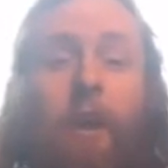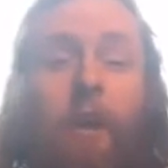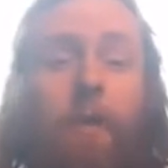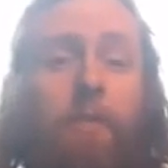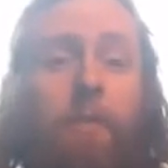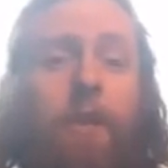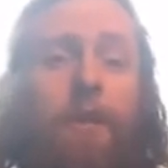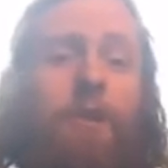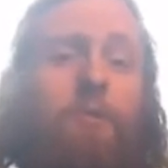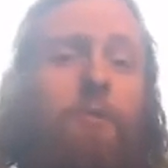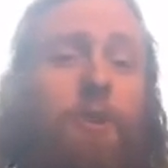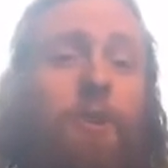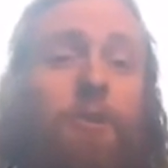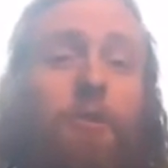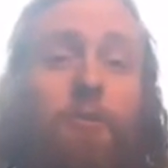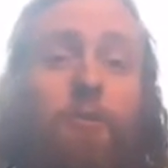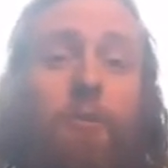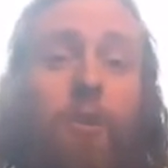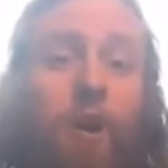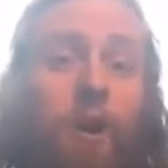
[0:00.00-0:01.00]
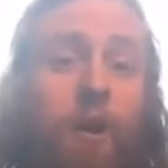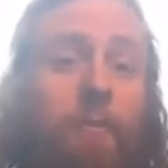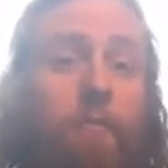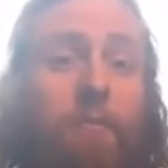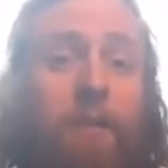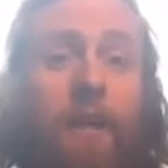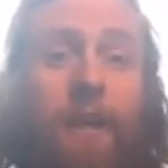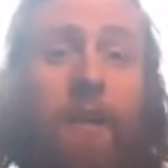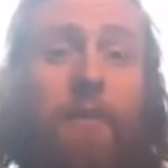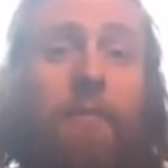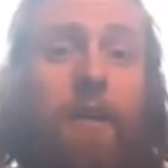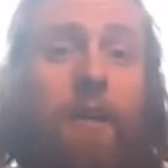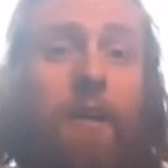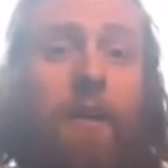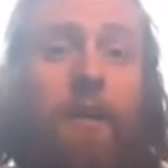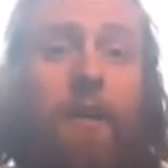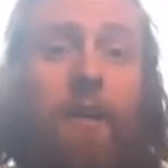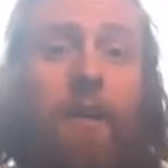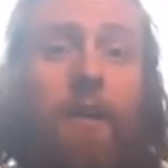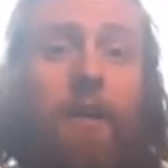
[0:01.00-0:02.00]
Because when you are blaming
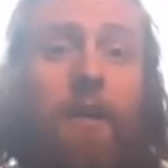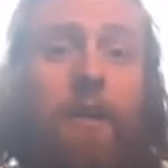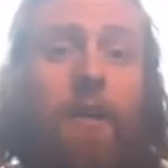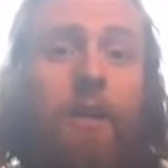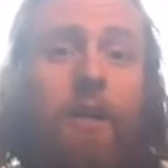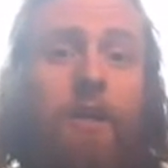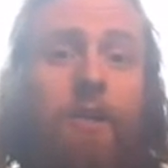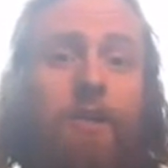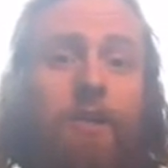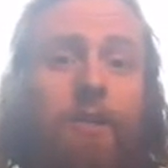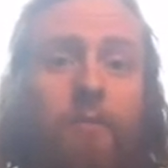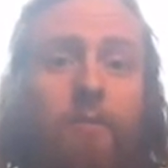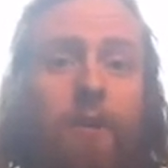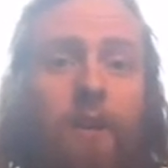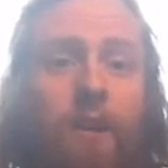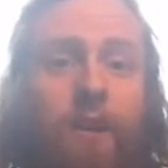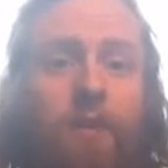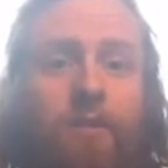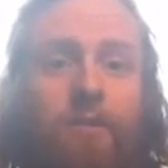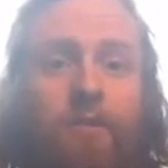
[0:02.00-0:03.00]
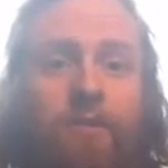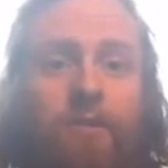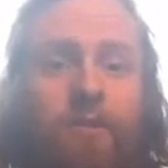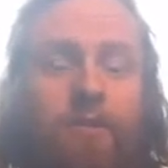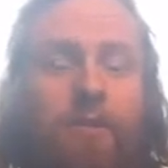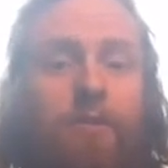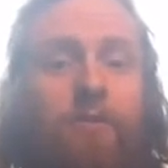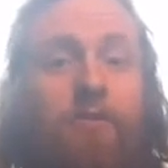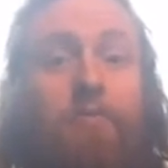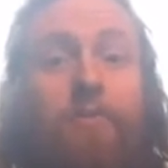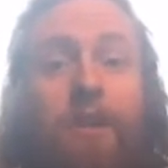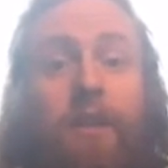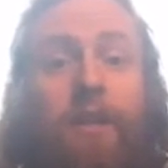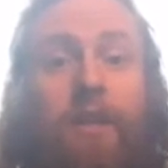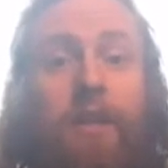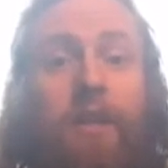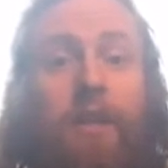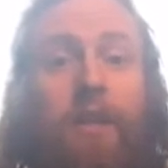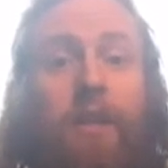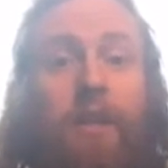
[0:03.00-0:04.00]
someone else, you're
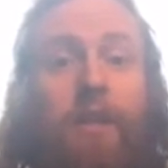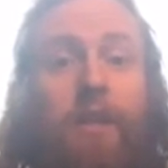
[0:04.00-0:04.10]
really